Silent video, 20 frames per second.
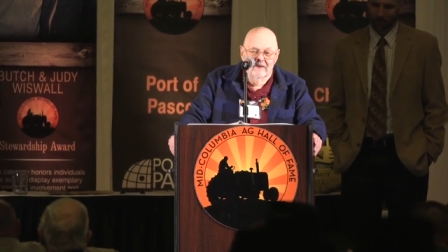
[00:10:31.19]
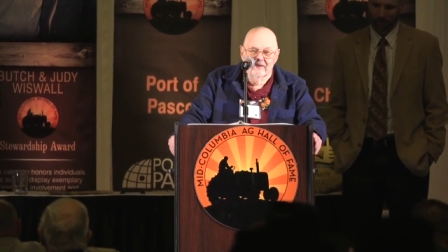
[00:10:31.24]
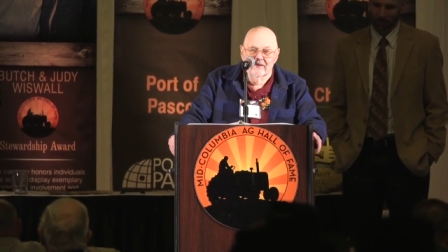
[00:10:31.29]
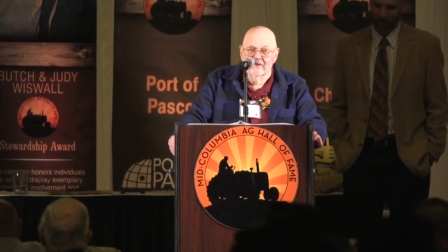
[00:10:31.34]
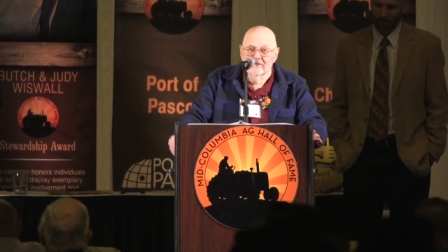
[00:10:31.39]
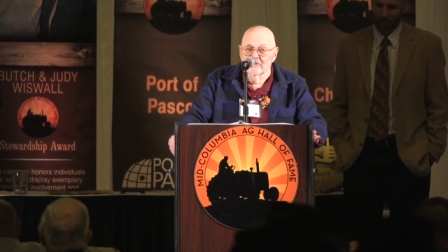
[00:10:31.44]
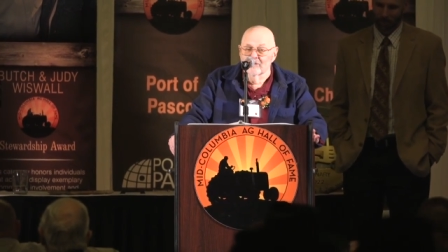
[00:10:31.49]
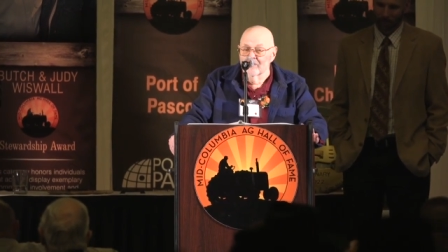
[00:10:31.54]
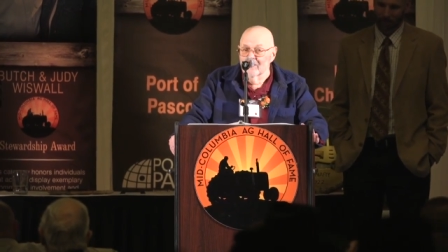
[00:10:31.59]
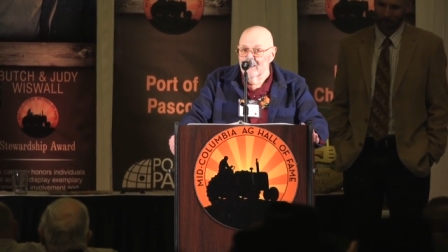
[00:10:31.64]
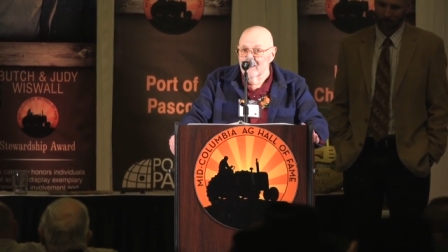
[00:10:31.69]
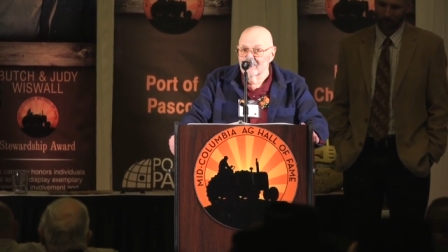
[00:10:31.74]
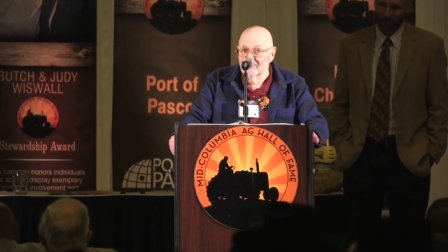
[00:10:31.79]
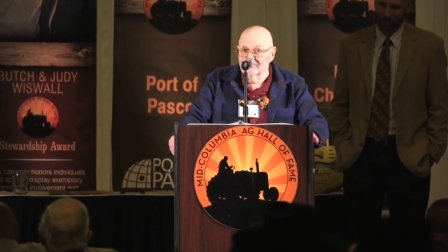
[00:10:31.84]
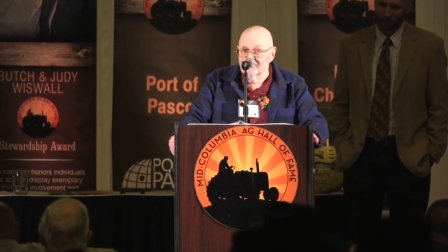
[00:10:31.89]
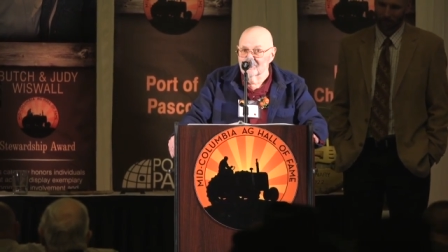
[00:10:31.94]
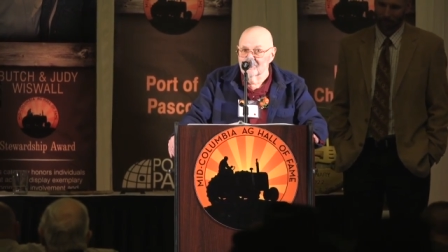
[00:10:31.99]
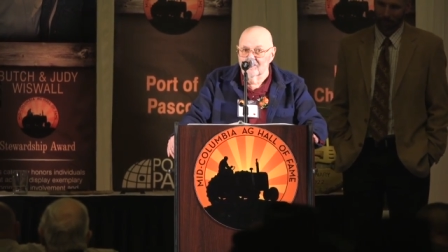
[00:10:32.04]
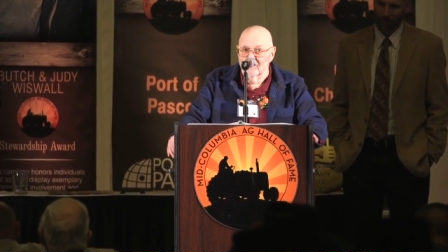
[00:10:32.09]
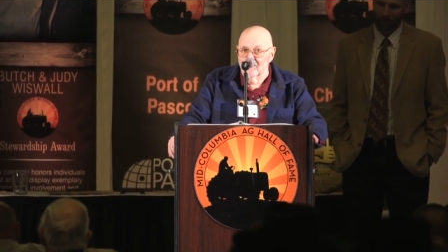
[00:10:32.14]
And then when
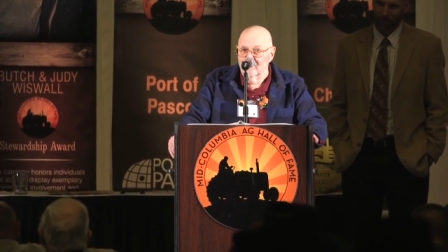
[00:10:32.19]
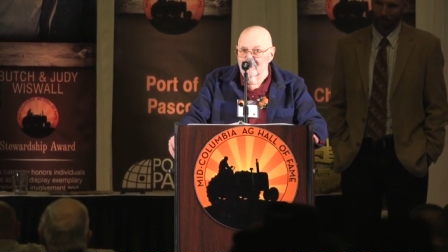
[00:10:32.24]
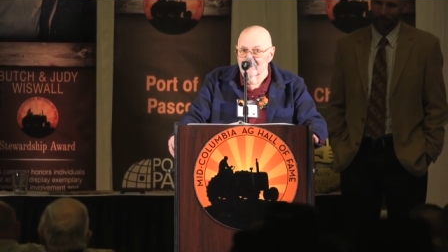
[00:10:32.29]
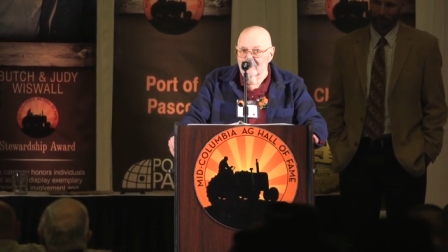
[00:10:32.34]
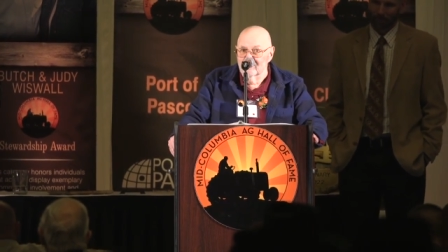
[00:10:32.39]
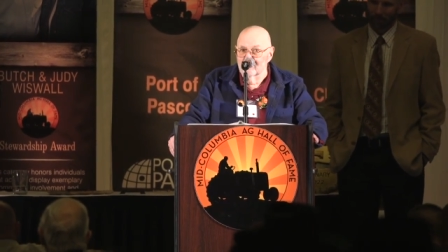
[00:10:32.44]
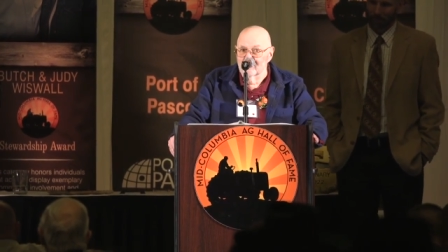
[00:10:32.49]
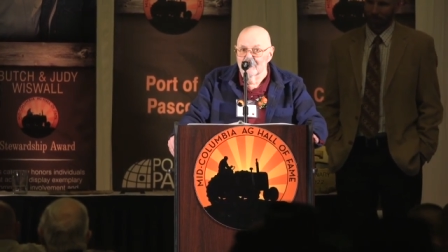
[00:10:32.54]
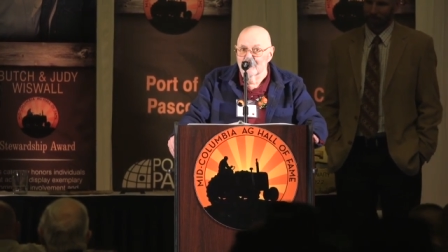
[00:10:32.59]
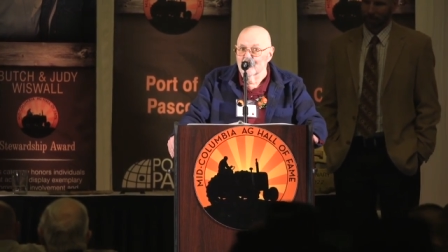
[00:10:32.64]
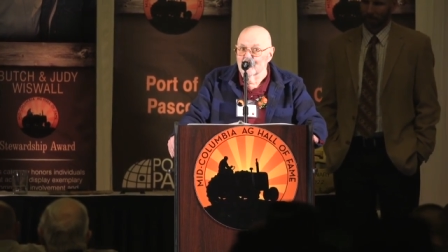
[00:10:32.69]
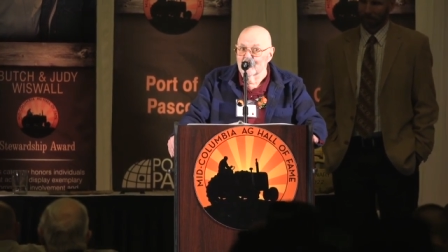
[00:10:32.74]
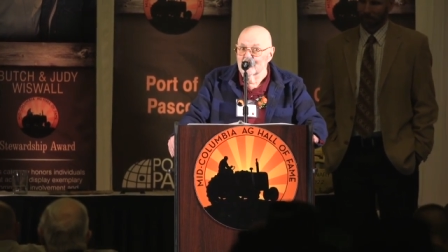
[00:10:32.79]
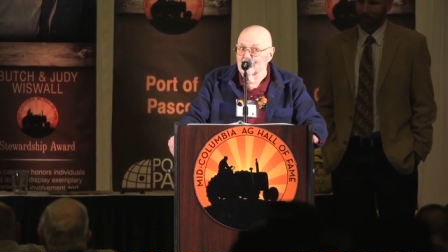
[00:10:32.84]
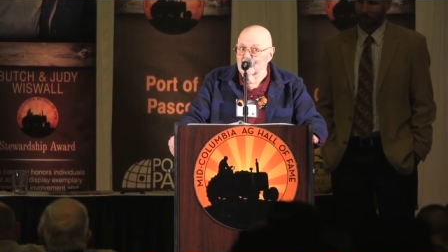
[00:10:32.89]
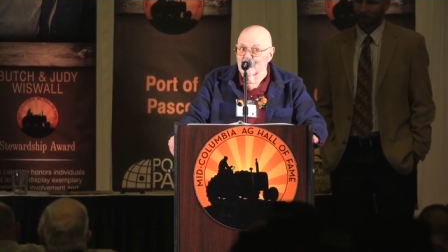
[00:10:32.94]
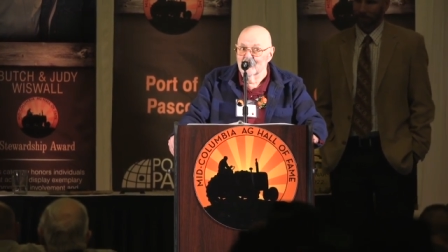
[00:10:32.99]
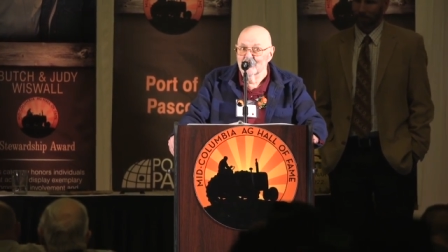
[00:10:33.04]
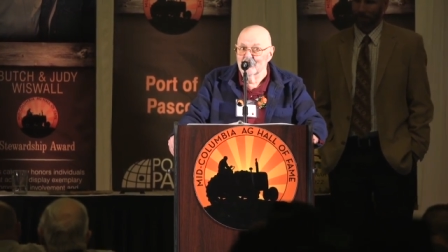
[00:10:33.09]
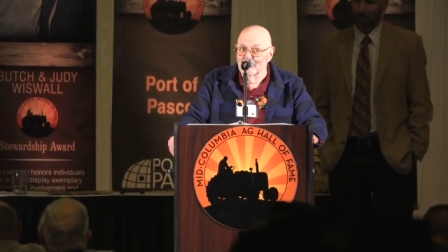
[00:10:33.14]
I started, there
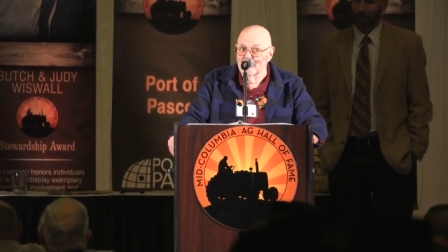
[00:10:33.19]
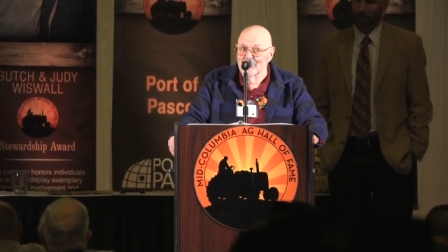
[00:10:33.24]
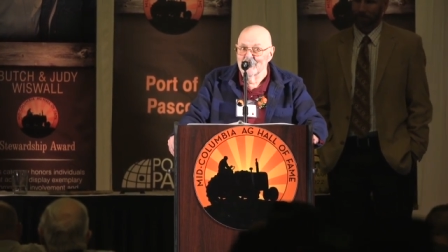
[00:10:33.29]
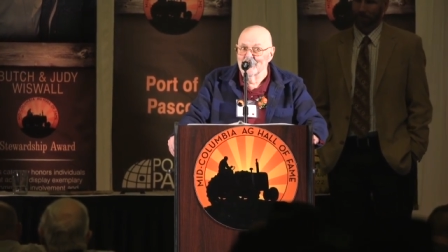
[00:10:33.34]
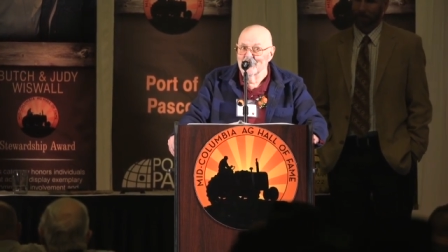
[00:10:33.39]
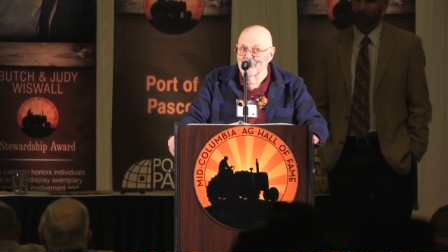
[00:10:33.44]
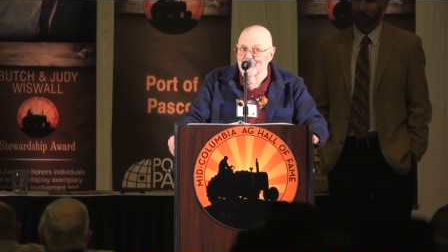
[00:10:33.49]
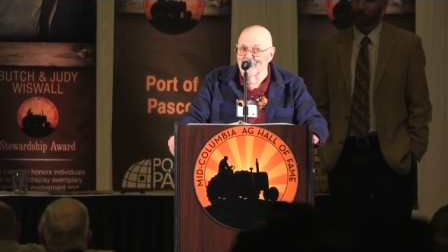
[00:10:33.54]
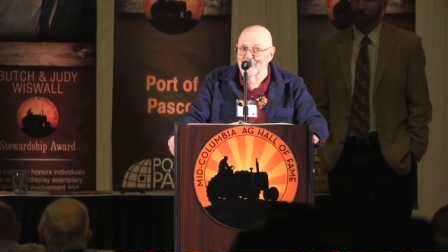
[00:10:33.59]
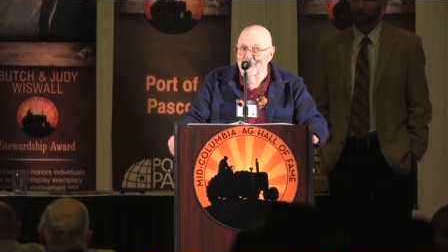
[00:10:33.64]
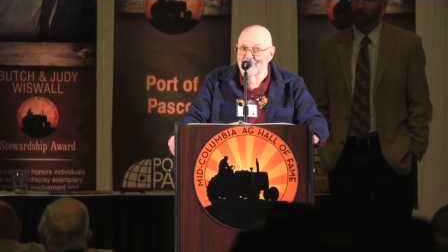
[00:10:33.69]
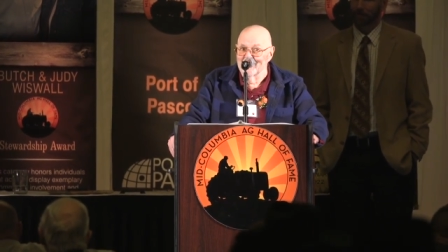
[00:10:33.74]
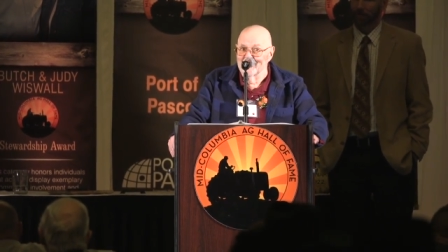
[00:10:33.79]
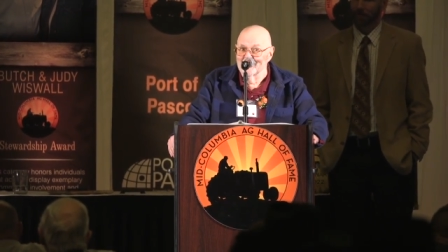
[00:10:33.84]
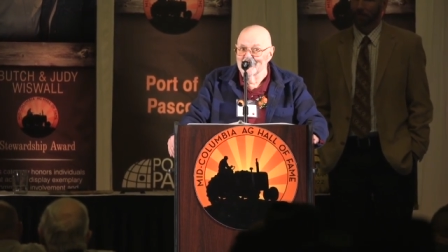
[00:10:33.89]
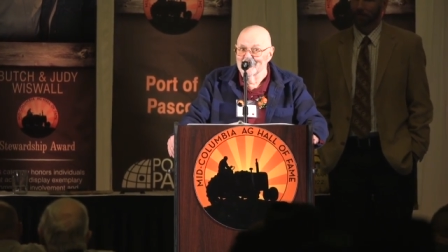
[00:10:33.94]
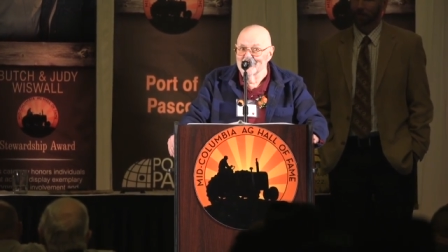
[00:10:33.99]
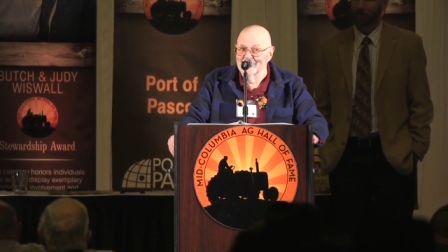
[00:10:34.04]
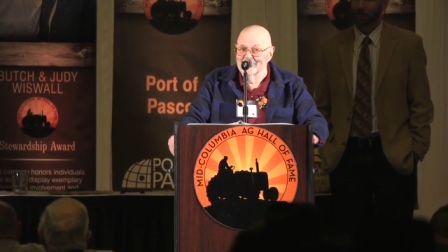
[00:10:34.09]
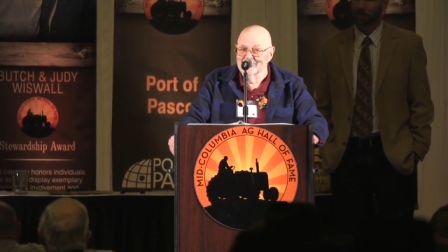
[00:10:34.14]
weren't very many
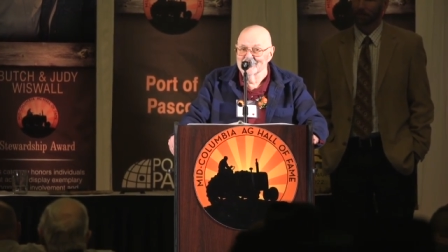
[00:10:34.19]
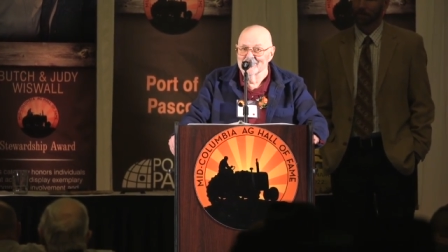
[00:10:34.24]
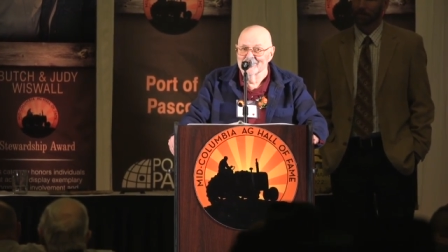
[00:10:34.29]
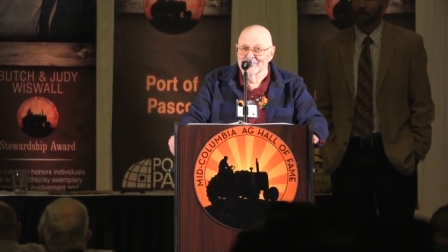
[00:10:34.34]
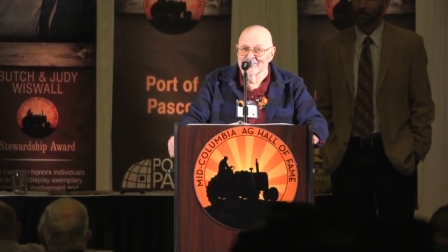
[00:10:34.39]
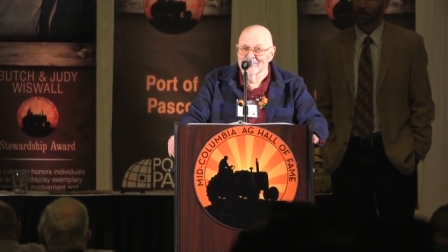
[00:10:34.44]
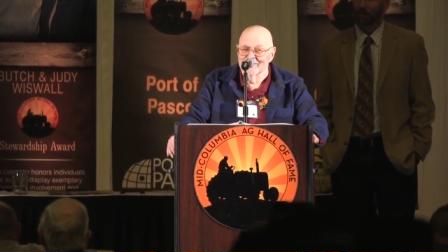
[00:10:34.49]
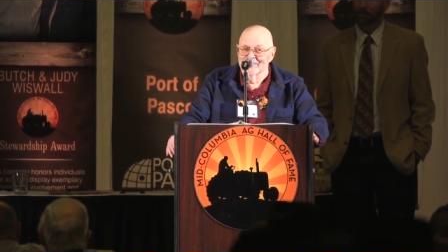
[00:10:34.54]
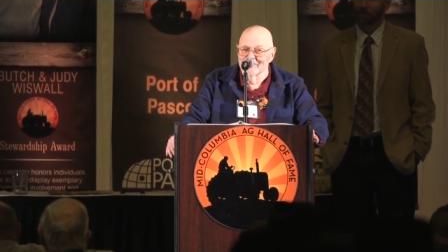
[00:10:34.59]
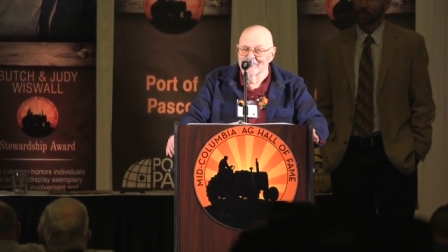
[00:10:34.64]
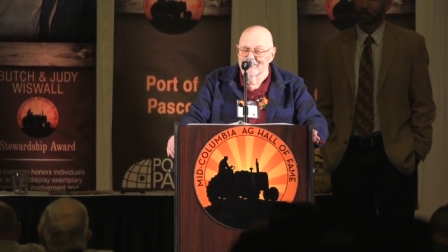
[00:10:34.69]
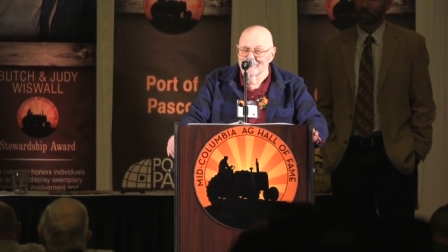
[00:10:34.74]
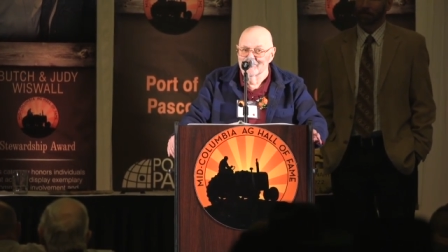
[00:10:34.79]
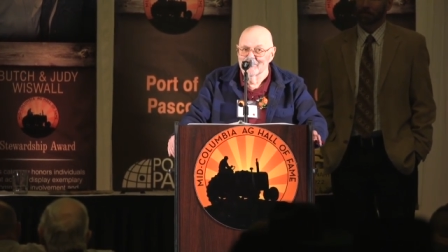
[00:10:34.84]
wineries here.